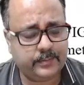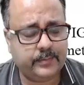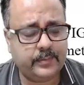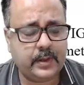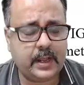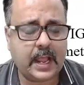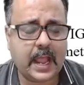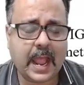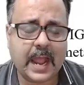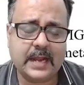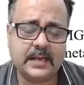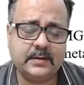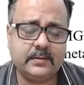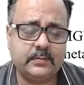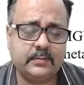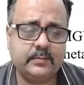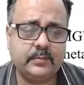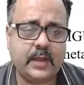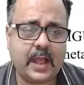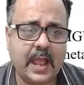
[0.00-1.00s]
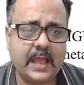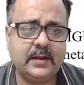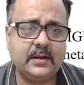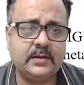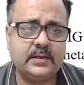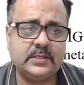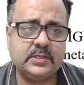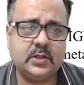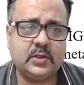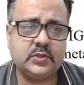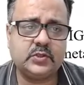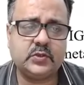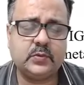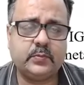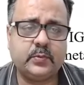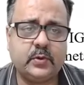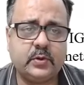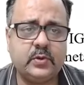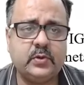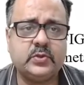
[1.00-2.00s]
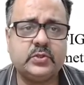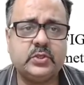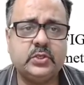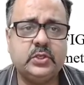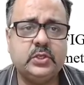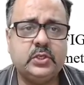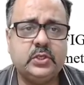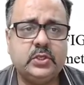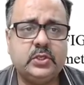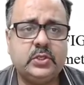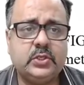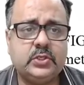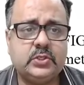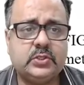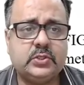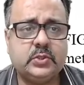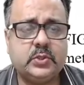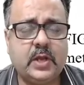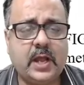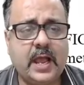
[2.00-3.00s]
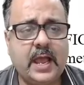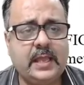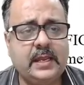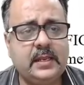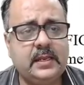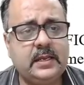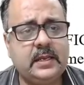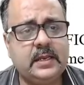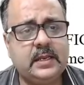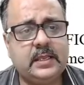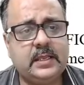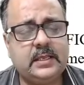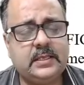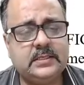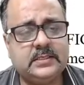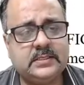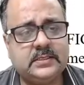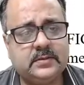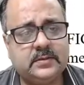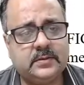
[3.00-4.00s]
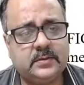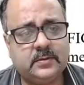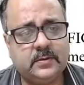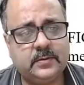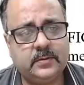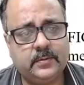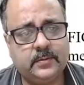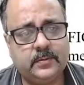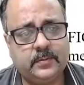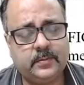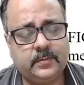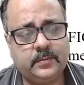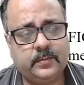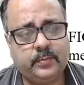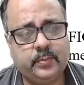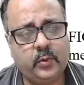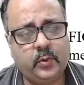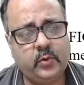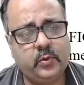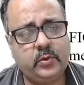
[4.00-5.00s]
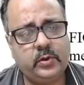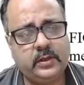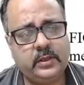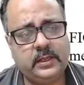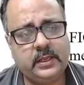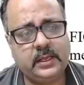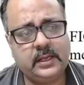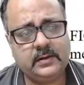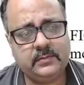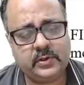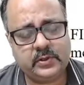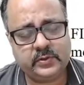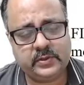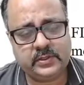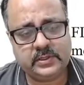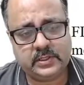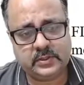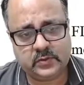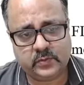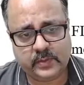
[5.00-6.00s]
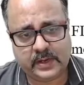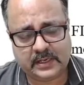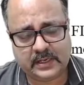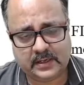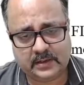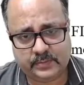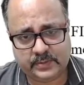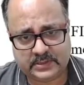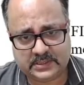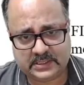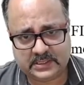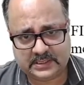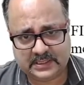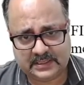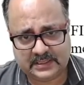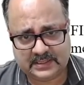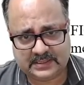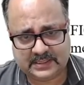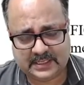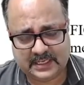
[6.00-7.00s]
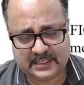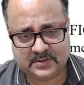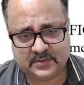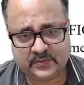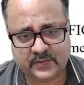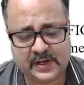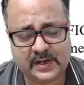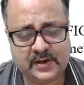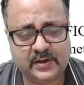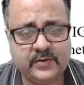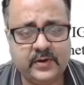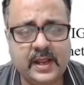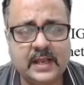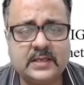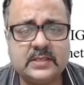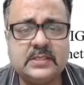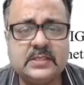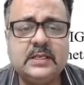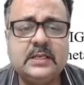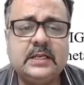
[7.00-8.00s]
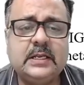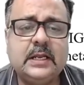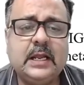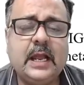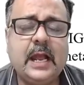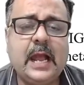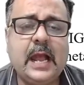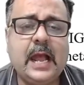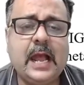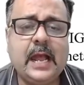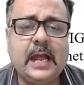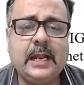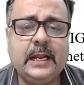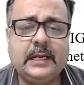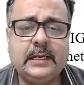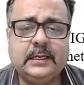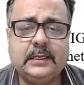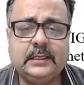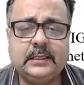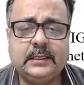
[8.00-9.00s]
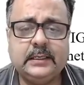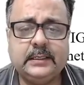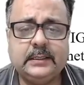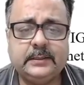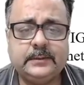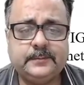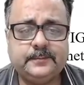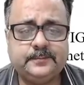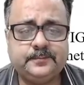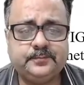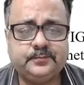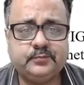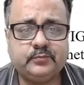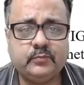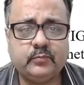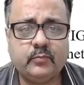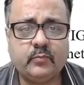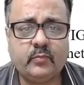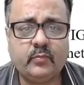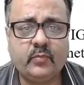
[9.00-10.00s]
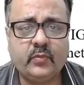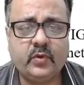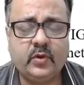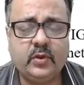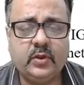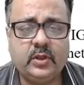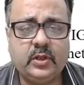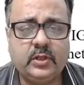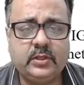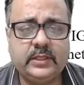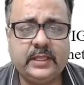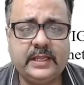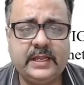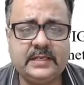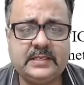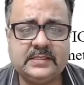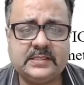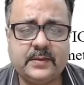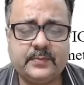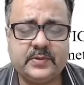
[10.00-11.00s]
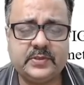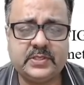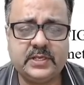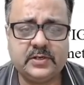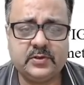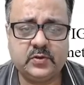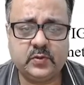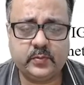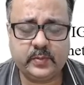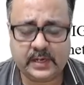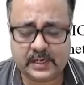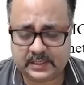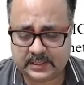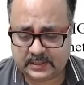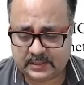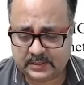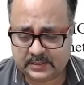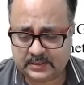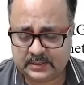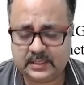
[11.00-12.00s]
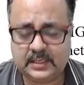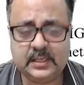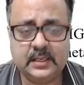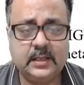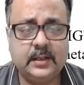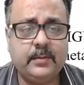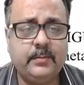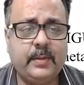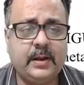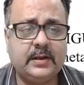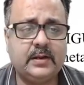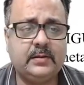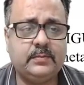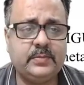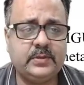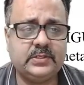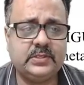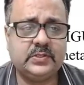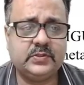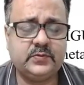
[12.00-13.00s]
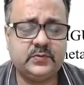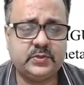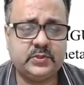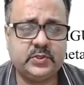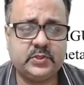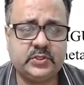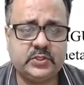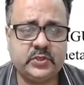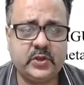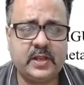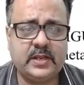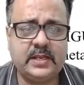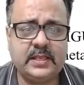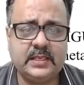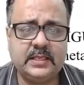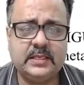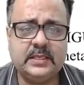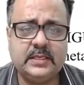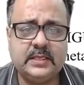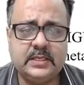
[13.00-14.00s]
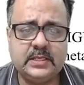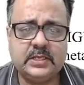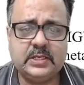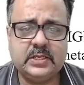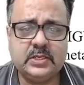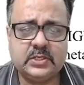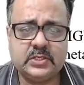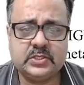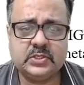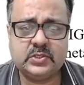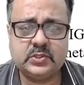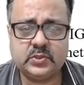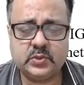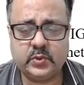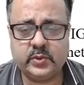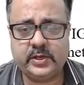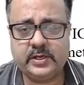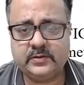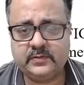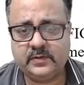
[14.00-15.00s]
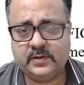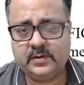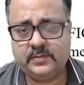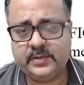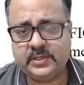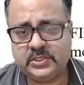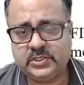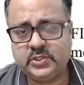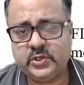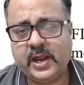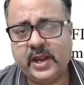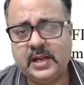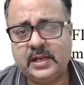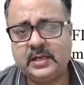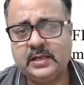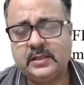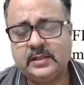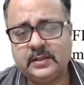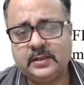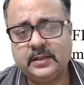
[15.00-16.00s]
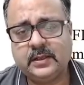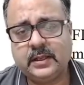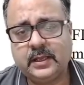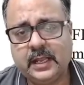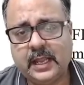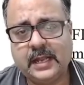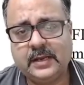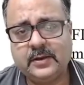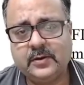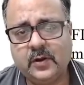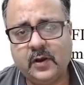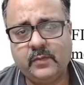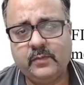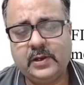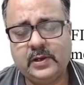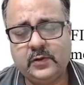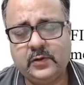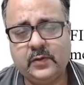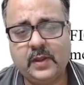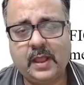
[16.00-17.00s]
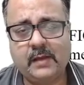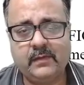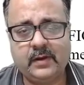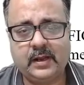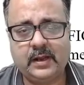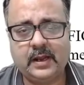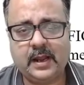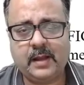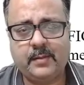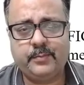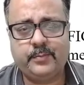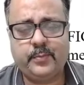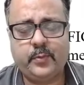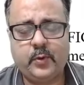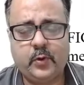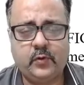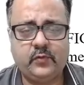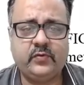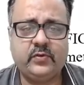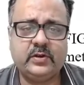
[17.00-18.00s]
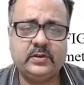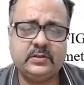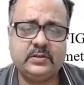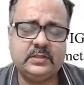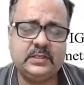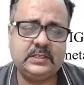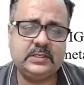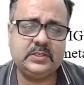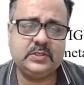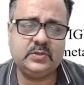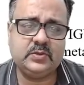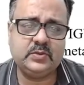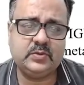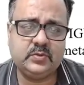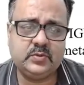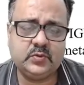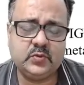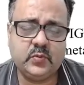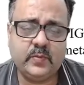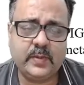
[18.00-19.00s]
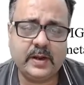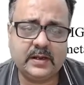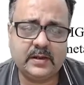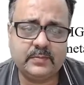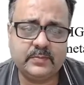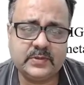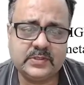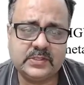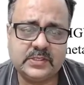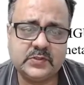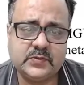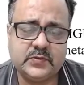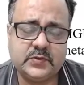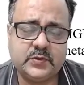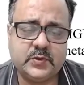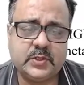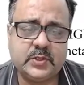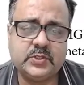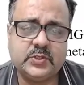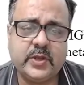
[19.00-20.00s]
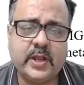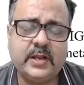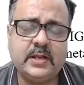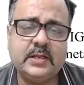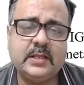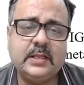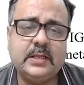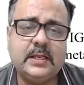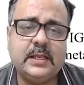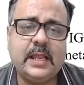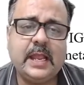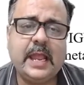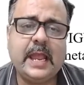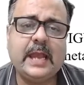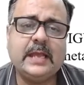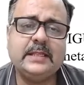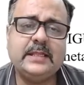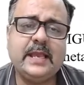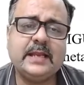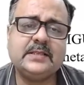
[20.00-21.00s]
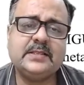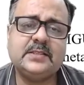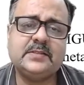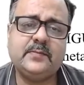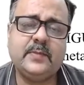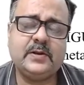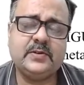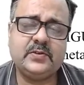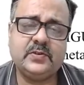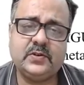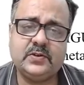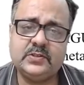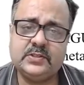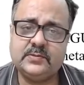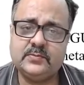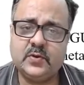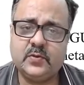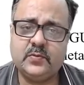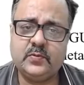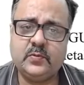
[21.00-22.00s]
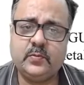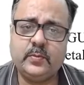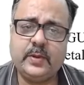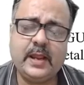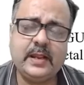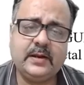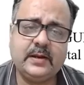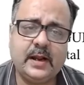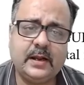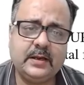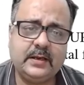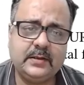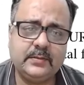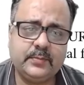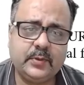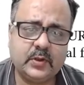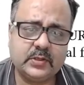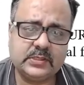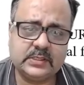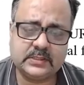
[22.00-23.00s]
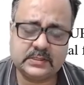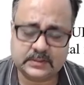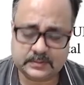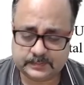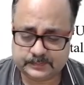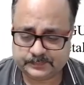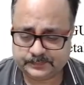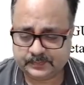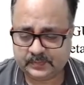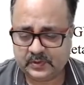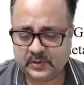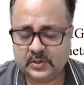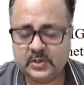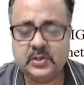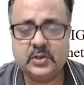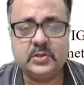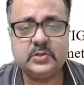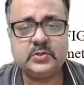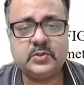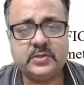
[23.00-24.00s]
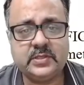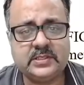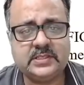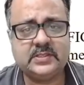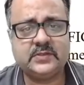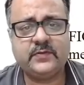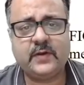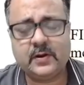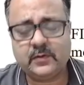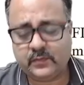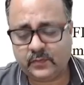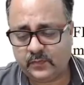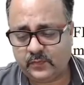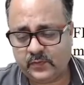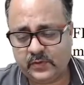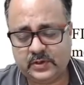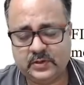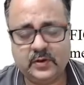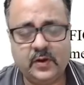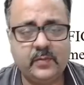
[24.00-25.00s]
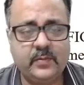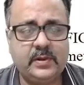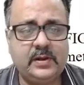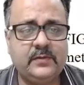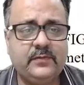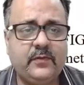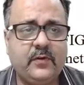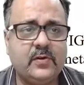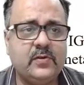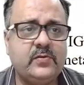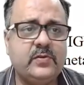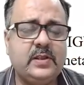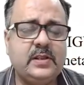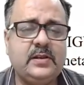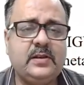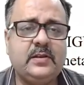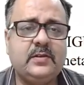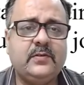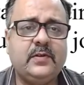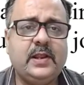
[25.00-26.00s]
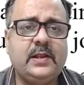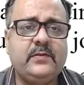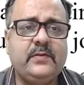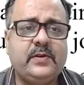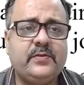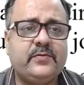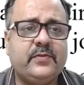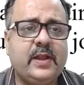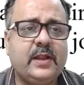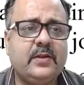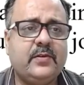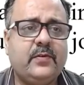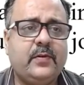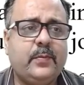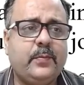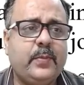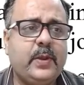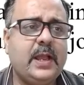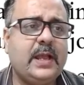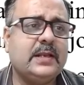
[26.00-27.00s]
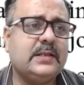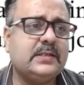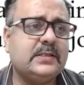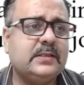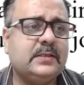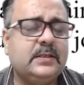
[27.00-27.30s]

and iron is also produced. So iron is poured in between the two metal pieces, in this case the rail tracks, and the heat is sufficient to melt the metal pieces which you are joining. So it will be joined, and normally you have a lump over the two metal pieces which you are joined, and the excess material is removed by grinding process. So this is what we normally follow in railway track repairs.